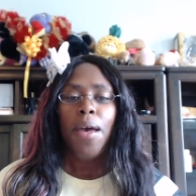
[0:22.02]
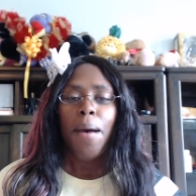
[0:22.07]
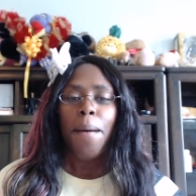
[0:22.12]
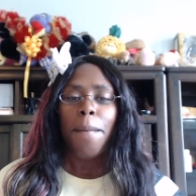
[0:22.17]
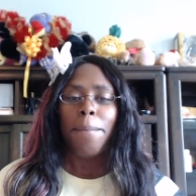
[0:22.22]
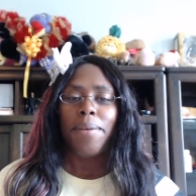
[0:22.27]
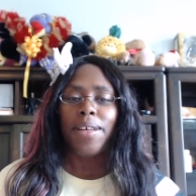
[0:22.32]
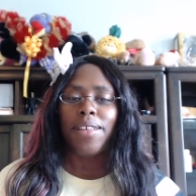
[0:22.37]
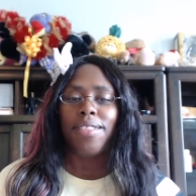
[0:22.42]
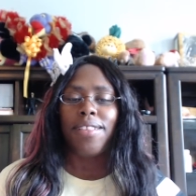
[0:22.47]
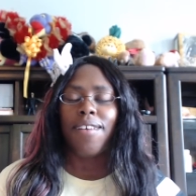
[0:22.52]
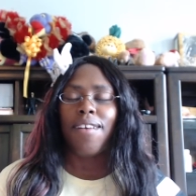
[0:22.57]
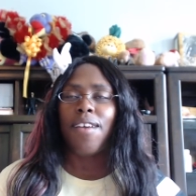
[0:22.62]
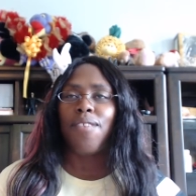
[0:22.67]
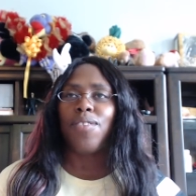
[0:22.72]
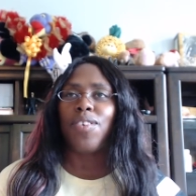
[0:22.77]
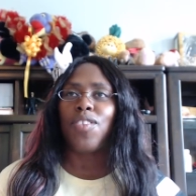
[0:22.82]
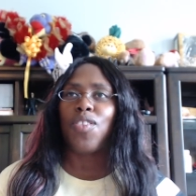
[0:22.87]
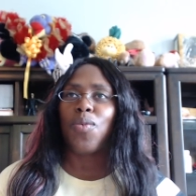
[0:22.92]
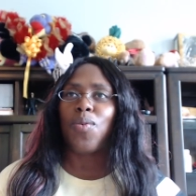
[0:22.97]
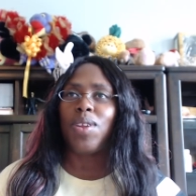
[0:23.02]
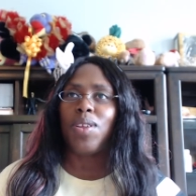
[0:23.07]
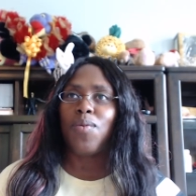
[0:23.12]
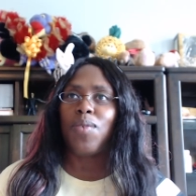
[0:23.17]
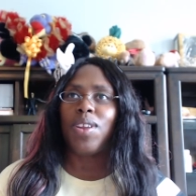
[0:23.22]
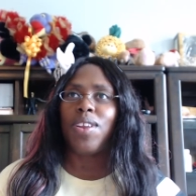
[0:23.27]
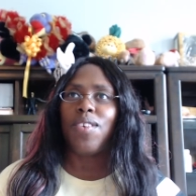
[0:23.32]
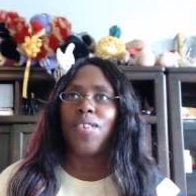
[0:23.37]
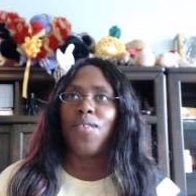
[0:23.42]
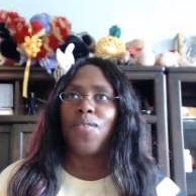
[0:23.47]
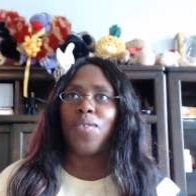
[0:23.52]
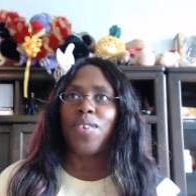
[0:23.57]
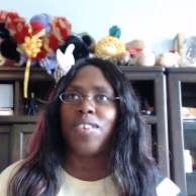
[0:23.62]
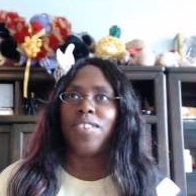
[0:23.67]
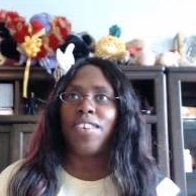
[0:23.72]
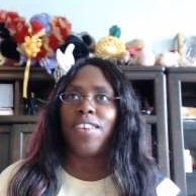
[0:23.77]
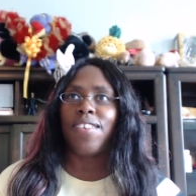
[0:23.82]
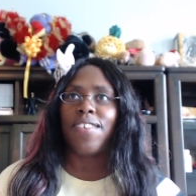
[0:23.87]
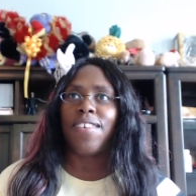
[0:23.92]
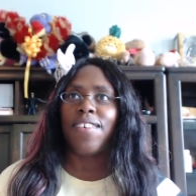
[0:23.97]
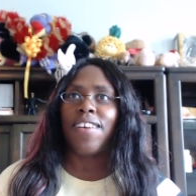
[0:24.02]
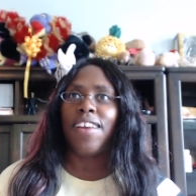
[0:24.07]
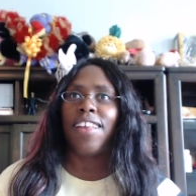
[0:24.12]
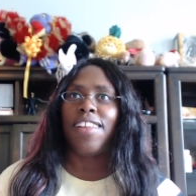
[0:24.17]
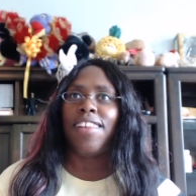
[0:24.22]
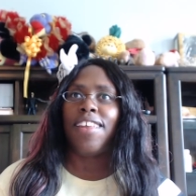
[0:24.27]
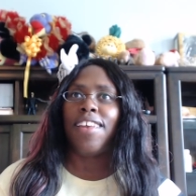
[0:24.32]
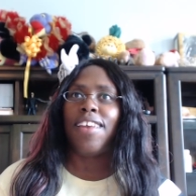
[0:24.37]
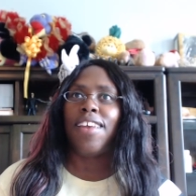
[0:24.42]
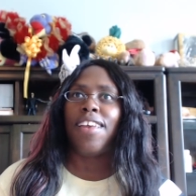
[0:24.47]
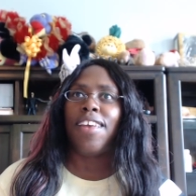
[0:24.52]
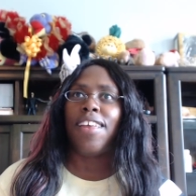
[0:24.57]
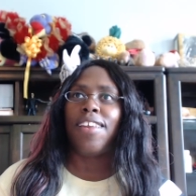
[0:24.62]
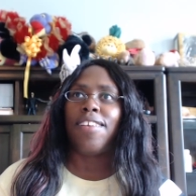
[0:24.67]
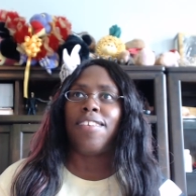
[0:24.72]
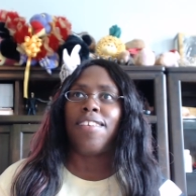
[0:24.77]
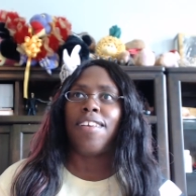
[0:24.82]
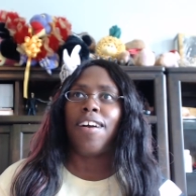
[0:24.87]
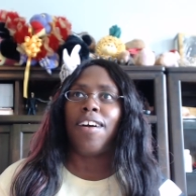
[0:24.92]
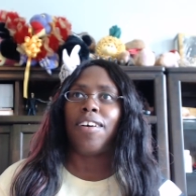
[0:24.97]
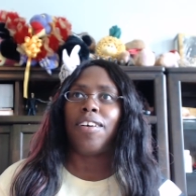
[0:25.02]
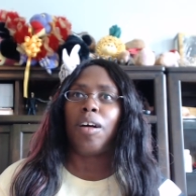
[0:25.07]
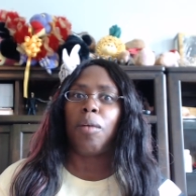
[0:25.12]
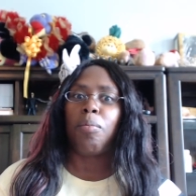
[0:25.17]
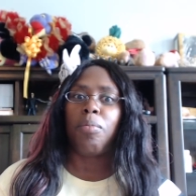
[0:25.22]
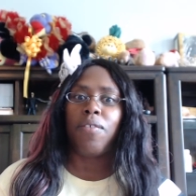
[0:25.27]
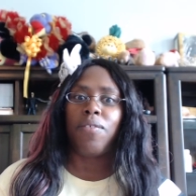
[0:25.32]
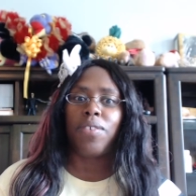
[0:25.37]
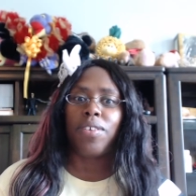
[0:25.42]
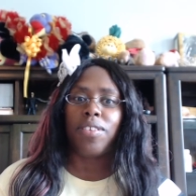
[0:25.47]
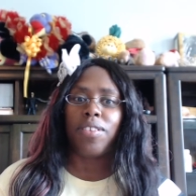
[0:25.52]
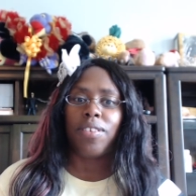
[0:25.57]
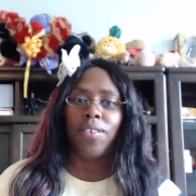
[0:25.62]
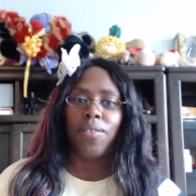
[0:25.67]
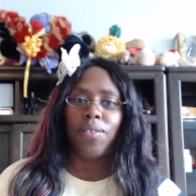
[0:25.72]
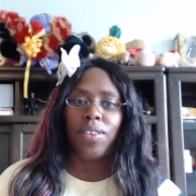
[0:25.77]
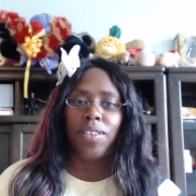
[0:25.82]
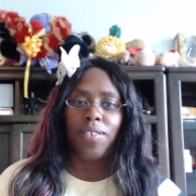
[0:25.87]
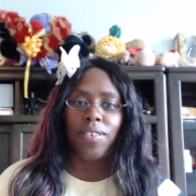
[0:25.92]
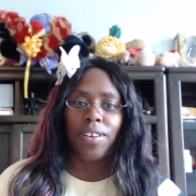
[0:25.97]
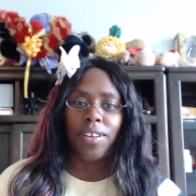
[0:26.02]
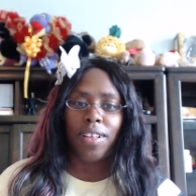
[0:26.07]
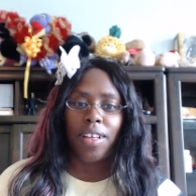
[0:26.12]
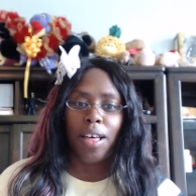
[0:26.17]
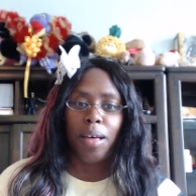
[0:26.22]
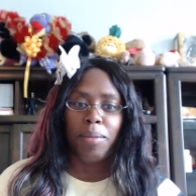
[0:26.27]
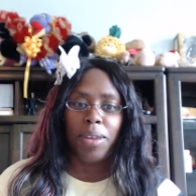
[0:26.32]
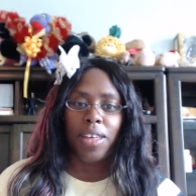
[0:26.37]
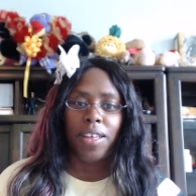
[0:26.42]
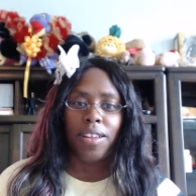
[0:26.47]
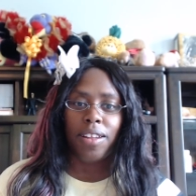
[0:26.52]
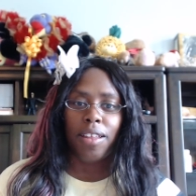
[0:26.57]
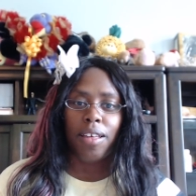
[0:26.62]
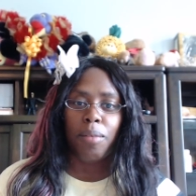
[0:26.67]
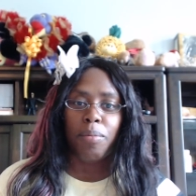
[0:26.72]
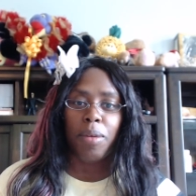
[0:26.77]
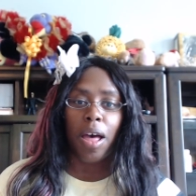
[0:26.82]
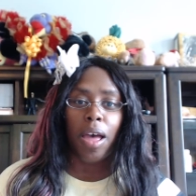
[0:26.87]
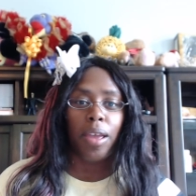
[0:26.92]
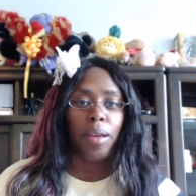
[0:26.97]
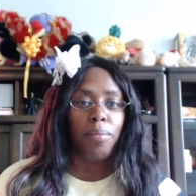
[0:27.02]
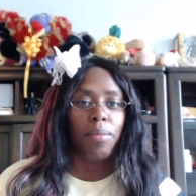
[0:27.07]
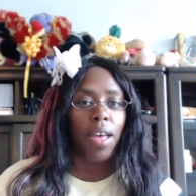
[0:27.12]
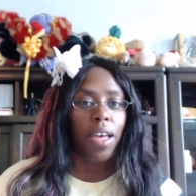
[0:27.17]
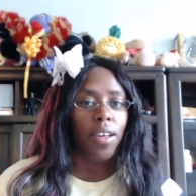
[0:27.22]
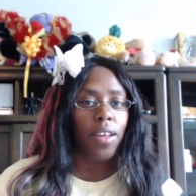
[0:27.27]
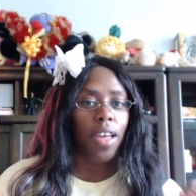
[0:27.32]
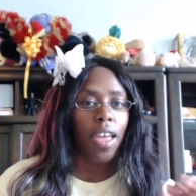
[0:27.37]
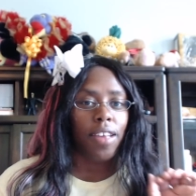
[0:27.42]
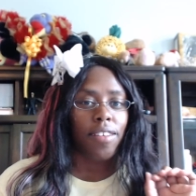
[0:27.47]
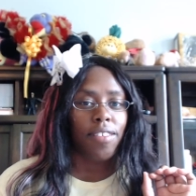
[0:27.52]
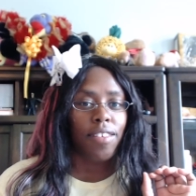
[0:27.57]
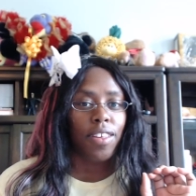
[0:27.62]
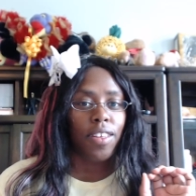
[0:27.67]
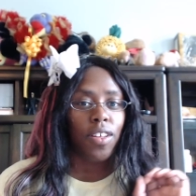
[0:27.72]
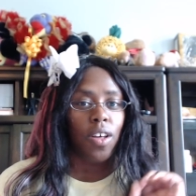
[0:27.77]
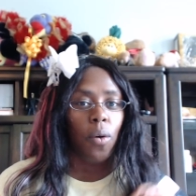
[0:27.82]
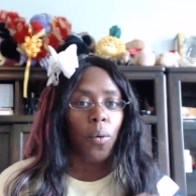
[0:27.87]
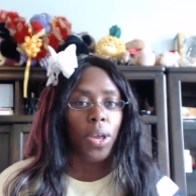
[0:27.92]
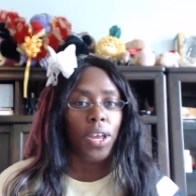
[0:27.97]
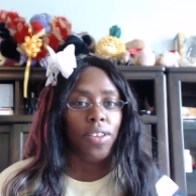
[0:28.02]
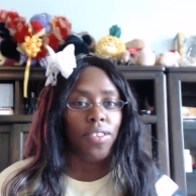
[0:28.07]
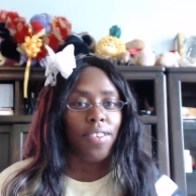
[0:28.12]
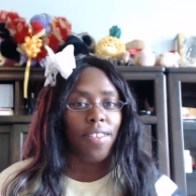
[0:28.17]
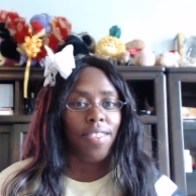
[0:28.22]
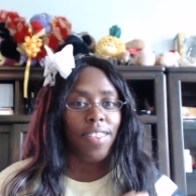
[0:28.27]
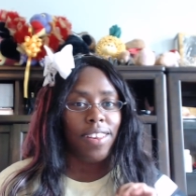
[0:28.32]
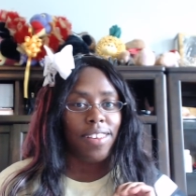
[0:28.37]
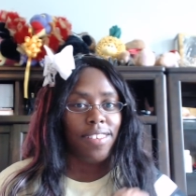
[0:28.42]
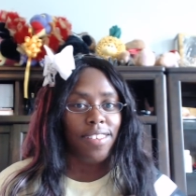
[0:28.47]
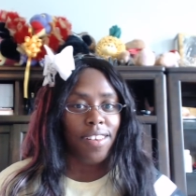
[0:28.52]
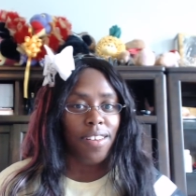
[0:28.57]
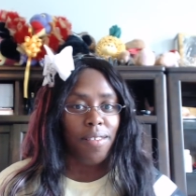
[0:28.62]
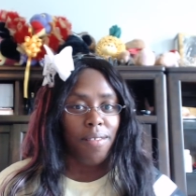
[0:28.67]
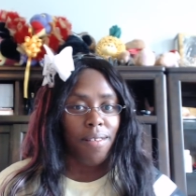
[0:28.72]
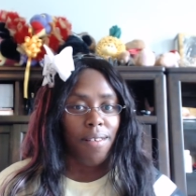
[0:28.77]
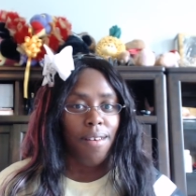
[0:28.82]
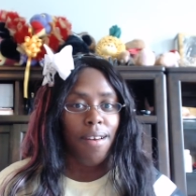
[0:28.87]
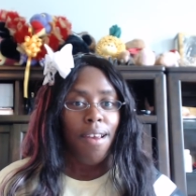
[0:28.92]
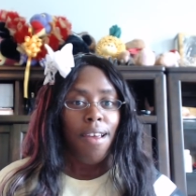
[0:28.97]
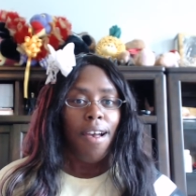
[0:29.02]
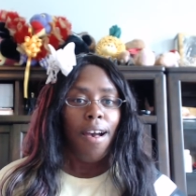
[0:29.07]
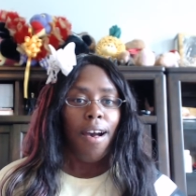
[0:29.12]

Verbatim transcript: but they're having a 21 and over dinner and then a couple of us are going to the comedy club i am not actually going to the dinner